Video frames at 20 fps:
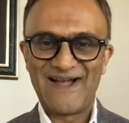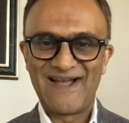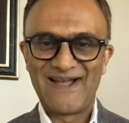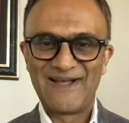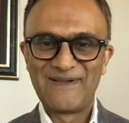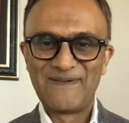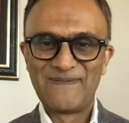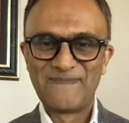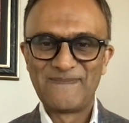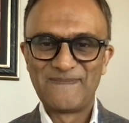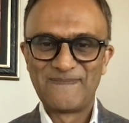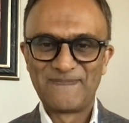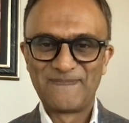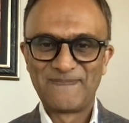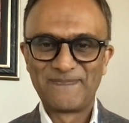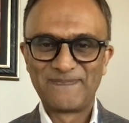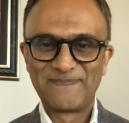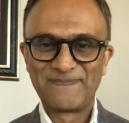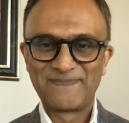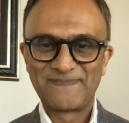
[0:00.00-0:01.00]

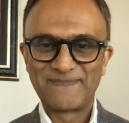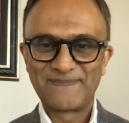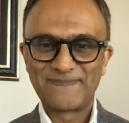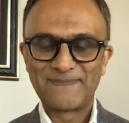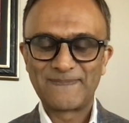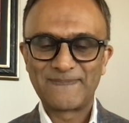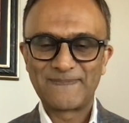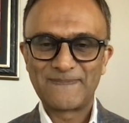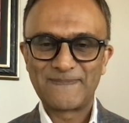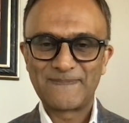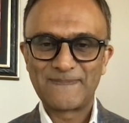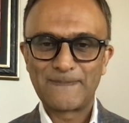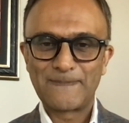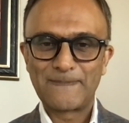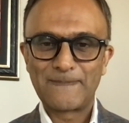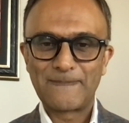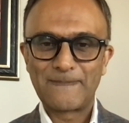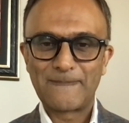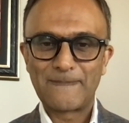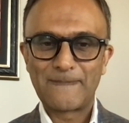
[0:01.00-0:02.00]

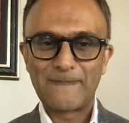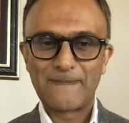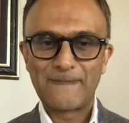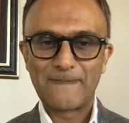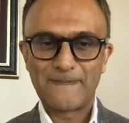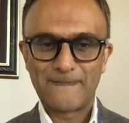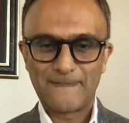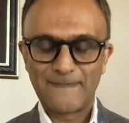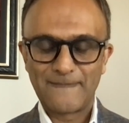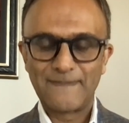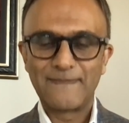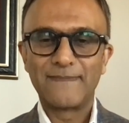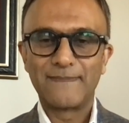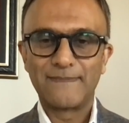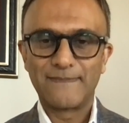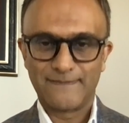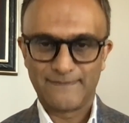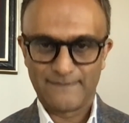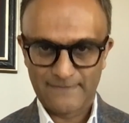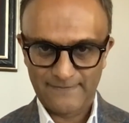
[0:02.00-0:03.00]

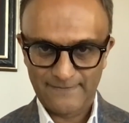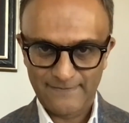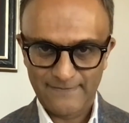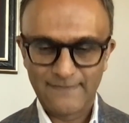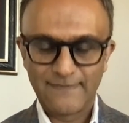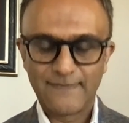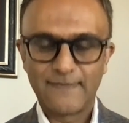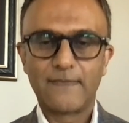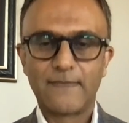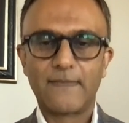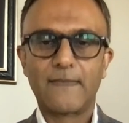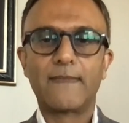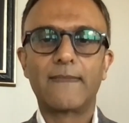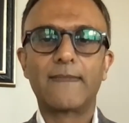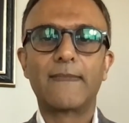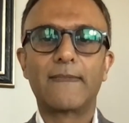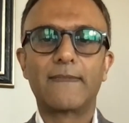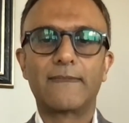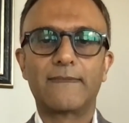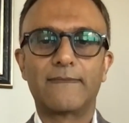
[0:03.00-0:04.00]

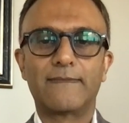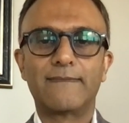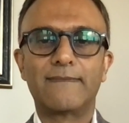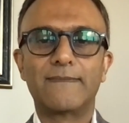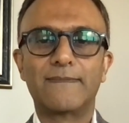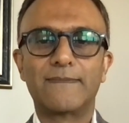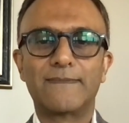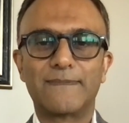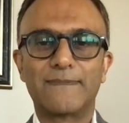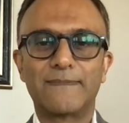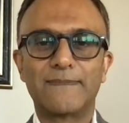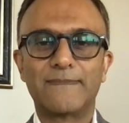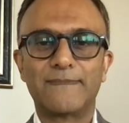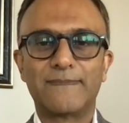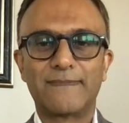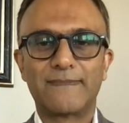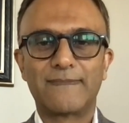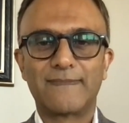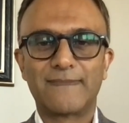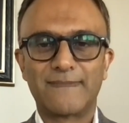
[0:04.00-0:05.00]

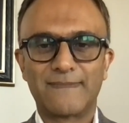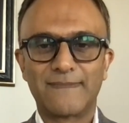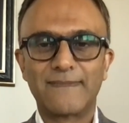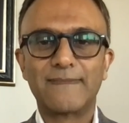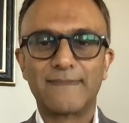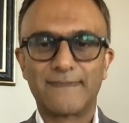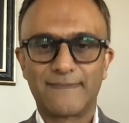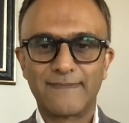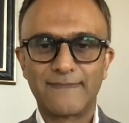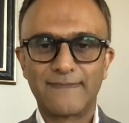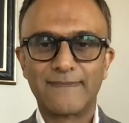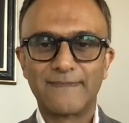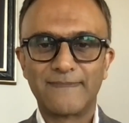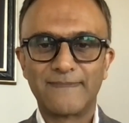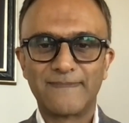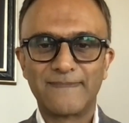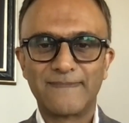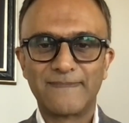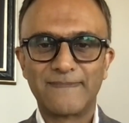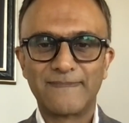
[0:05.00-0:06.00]

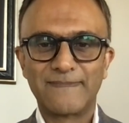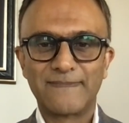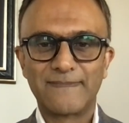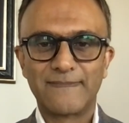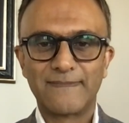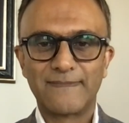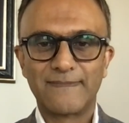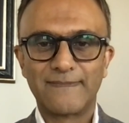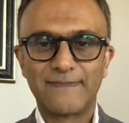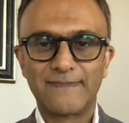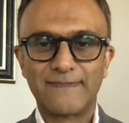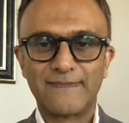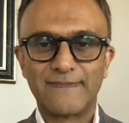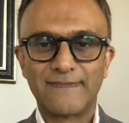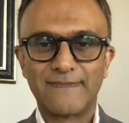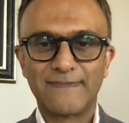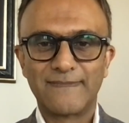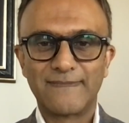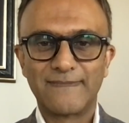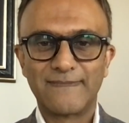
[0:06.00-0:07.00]

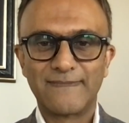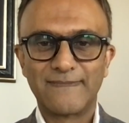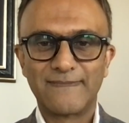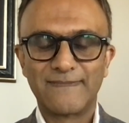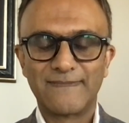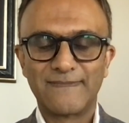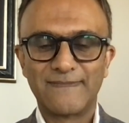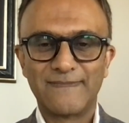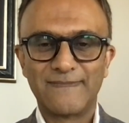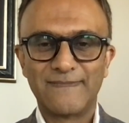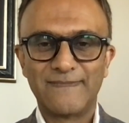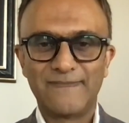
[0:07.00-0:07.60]
The person shown says nothing.